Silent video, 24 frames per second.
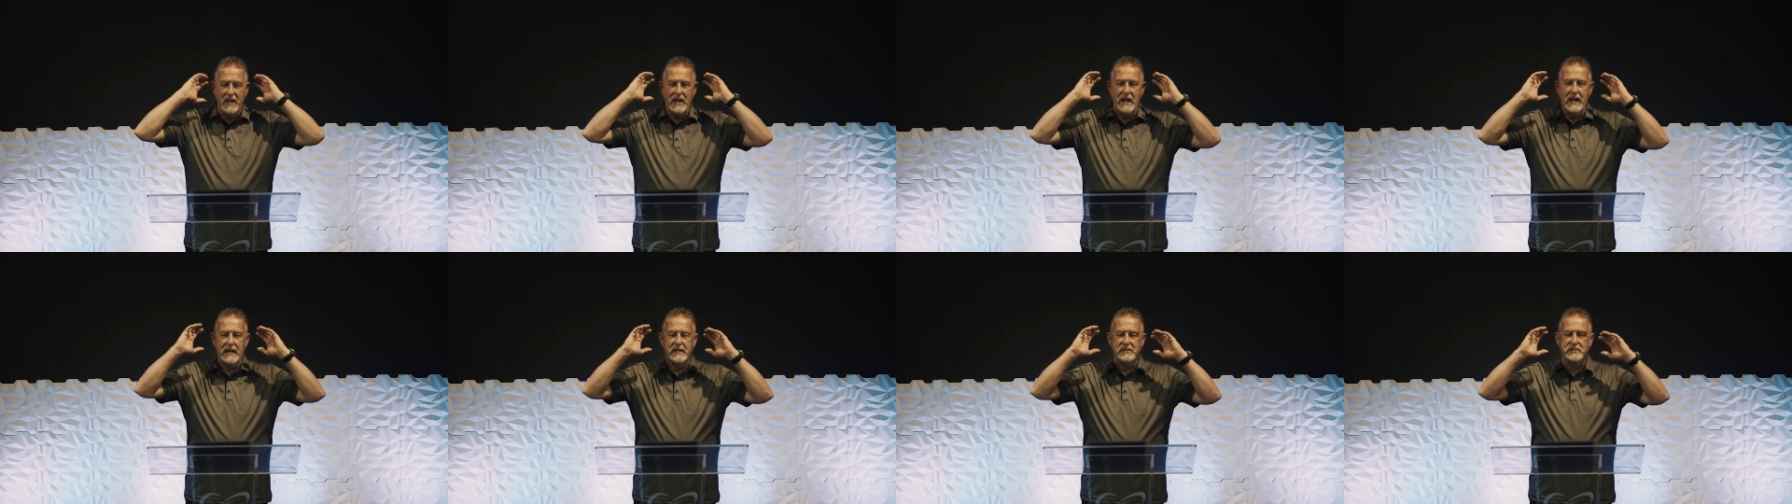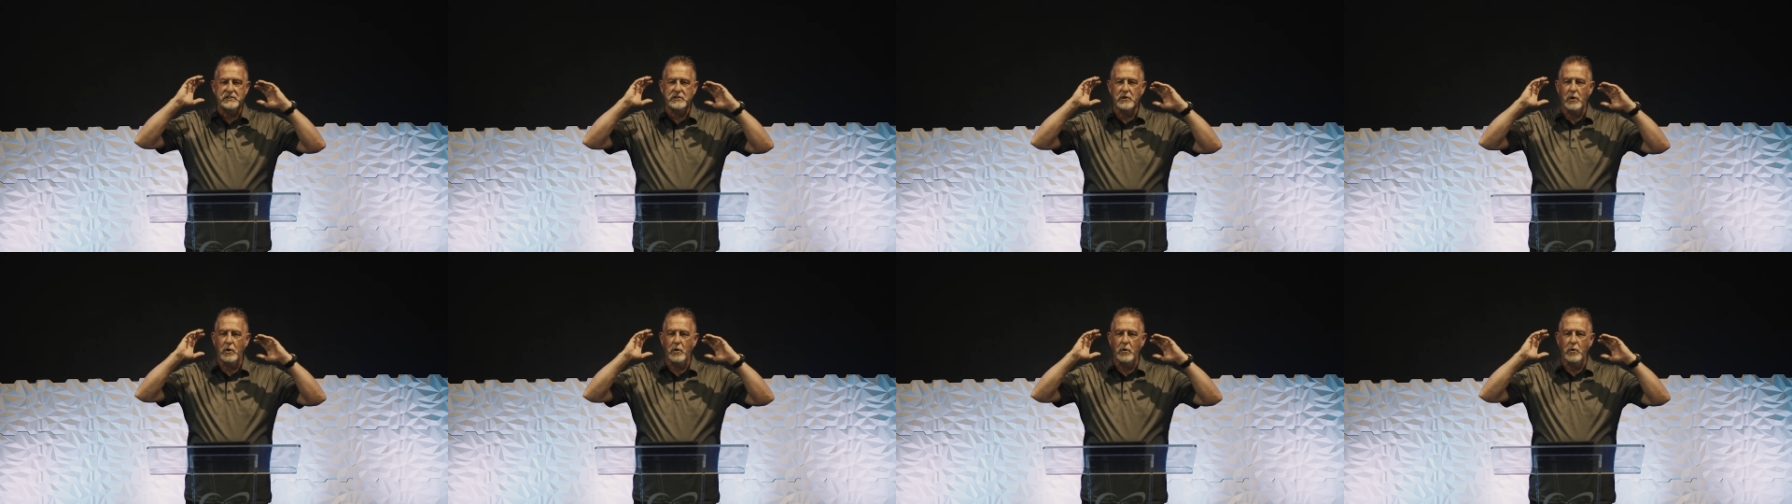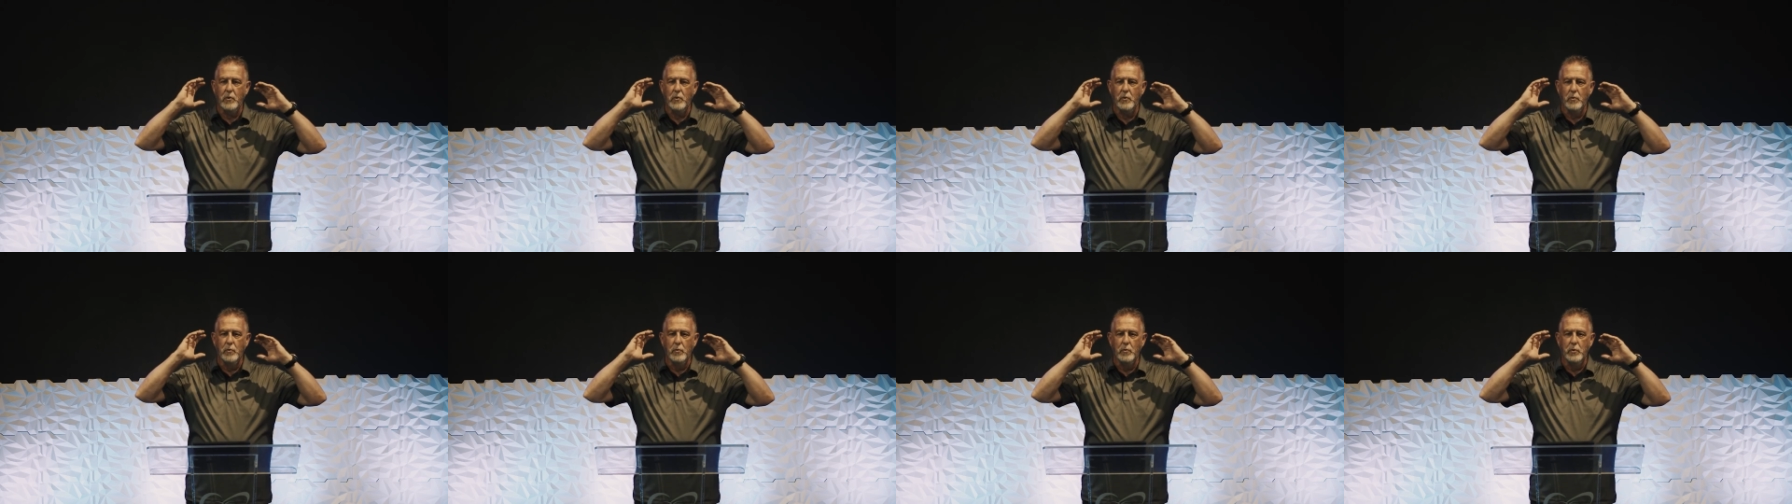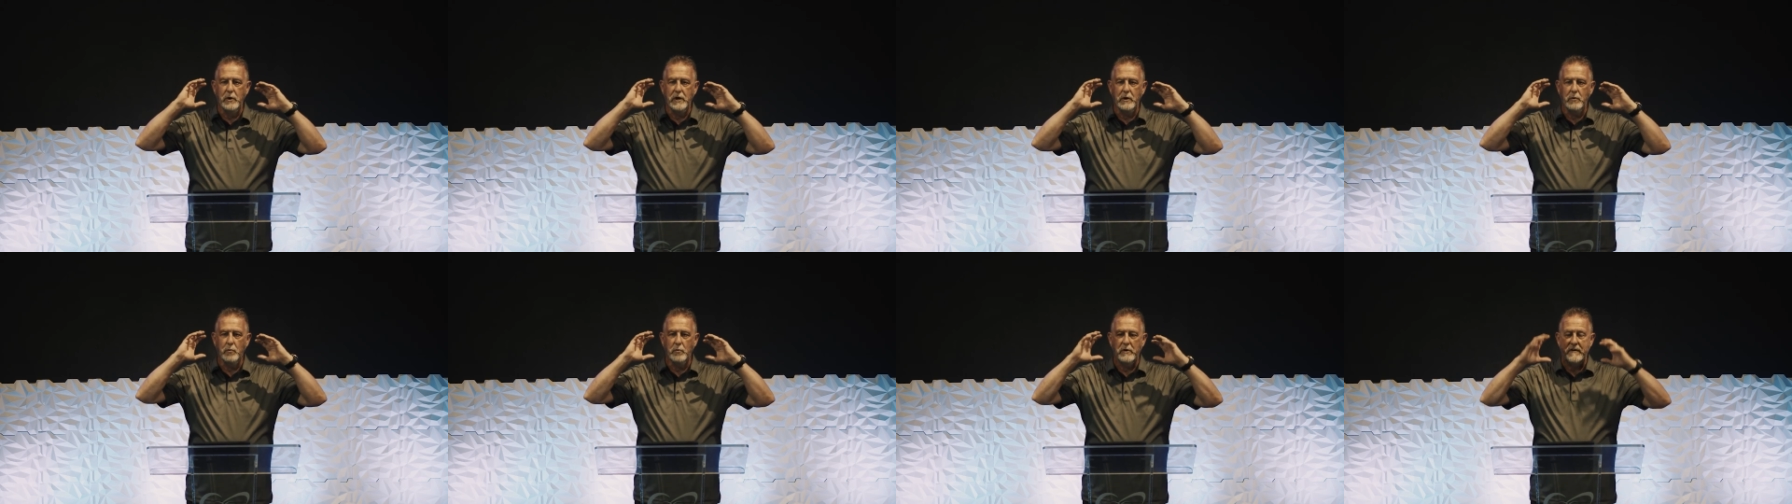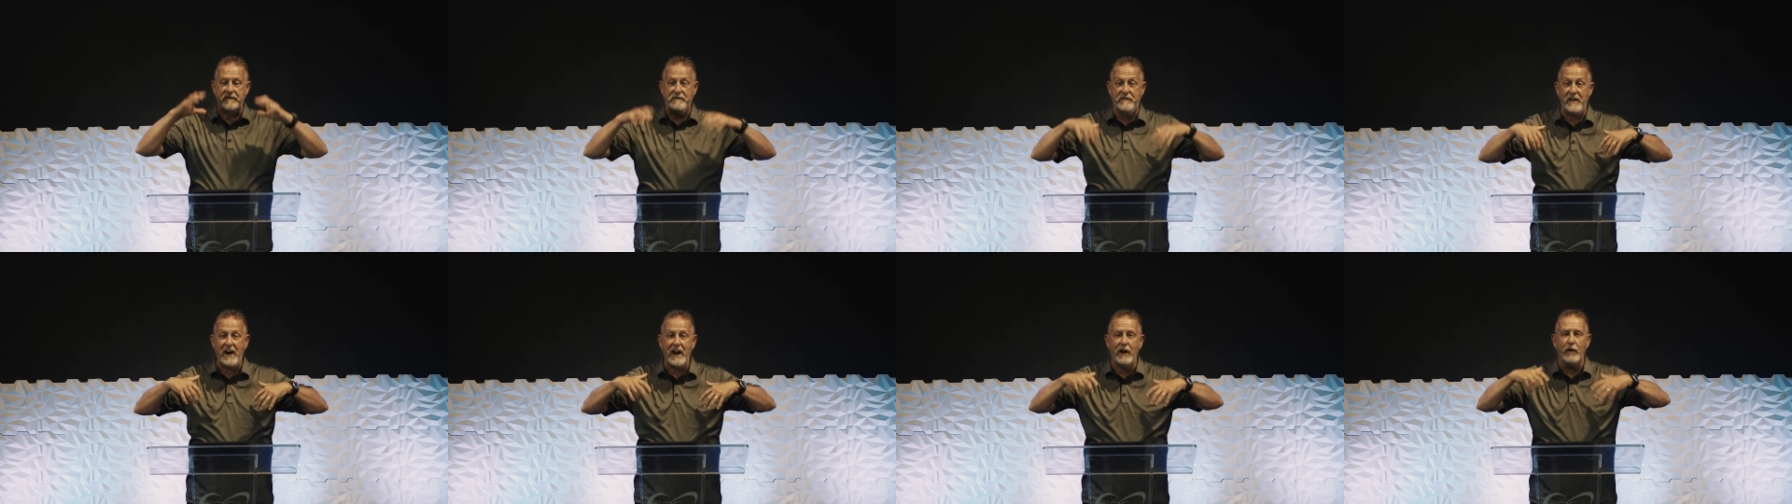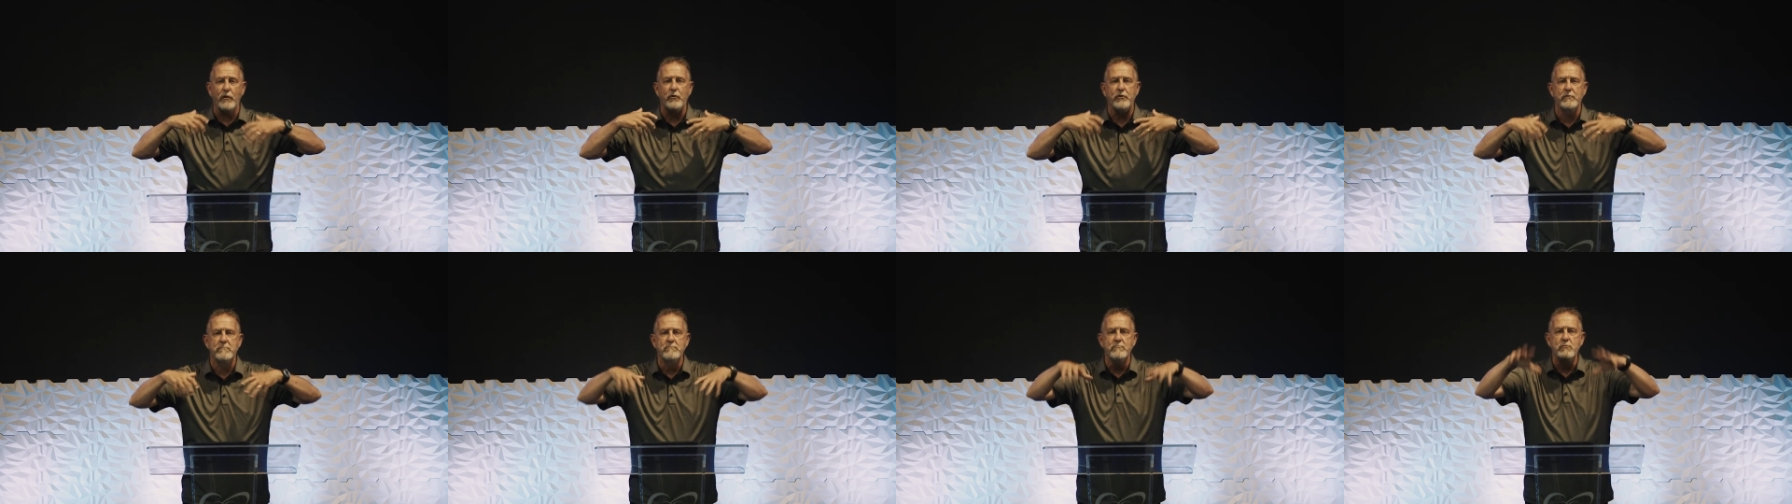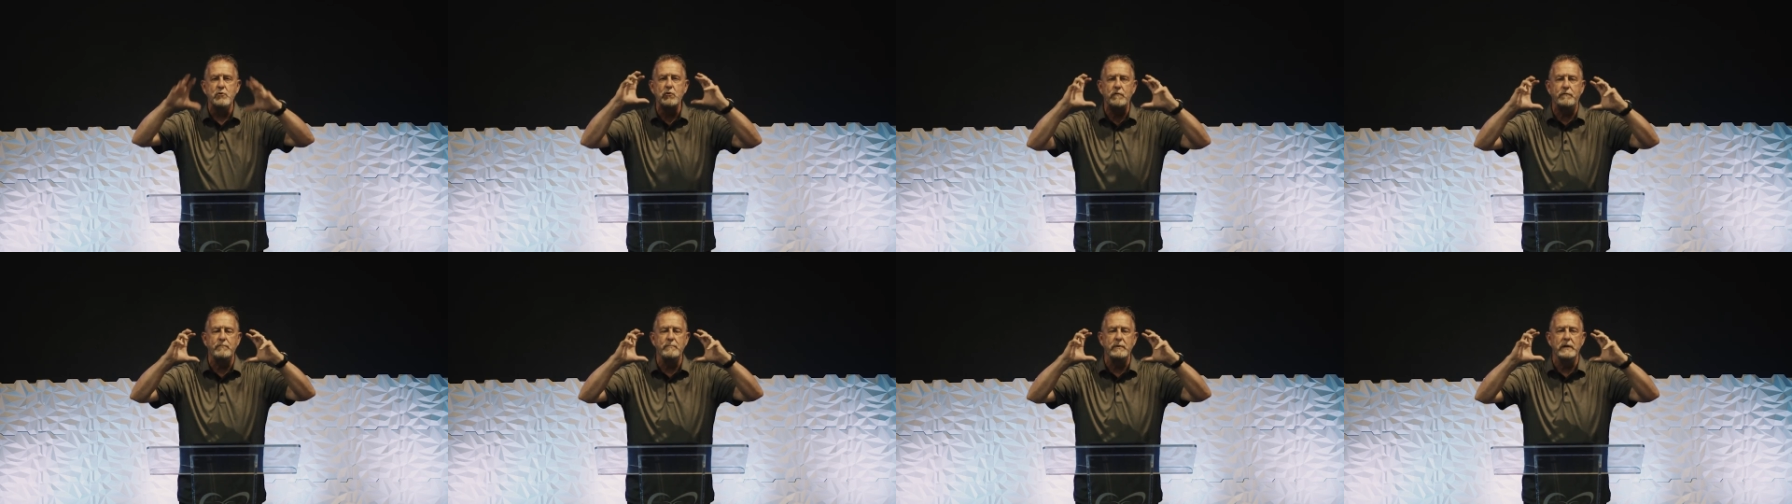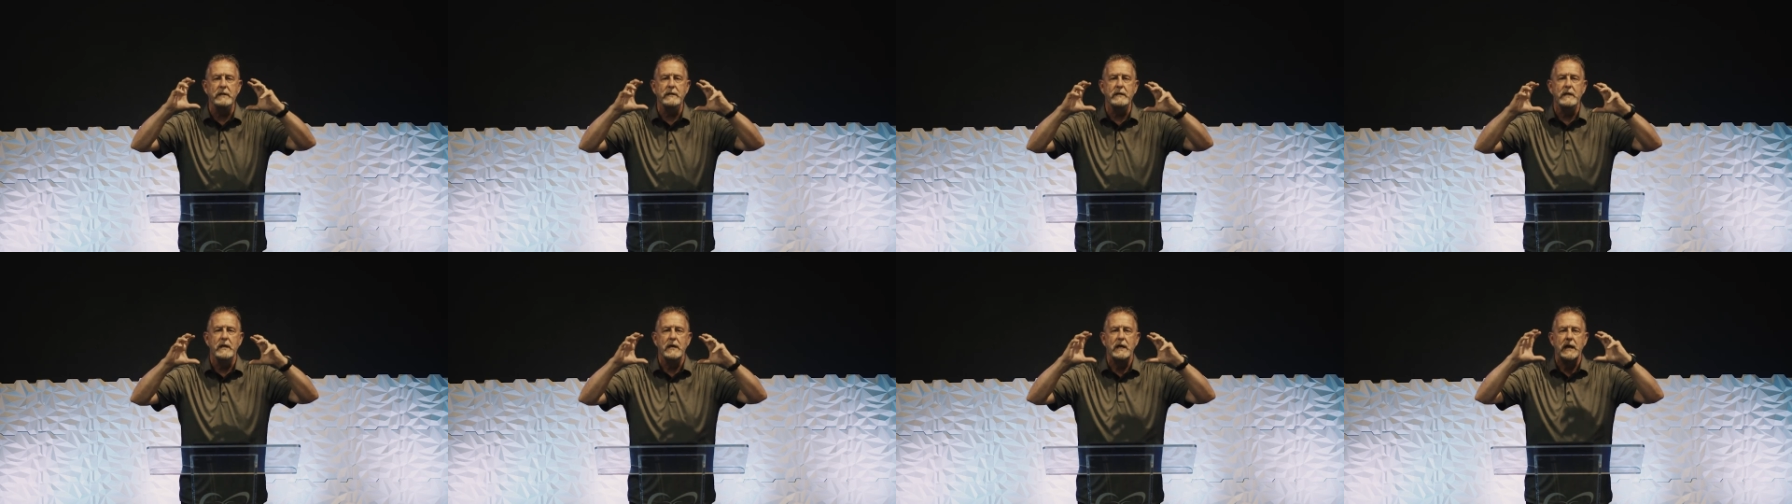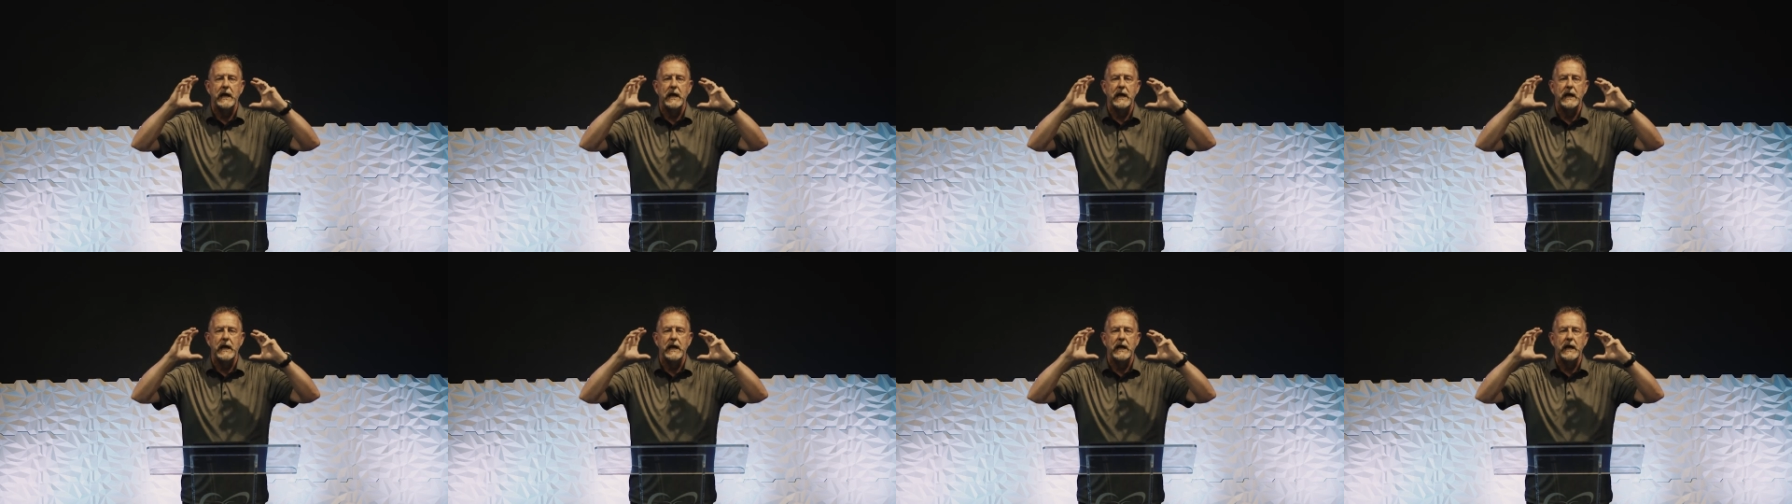And so we follow the movement,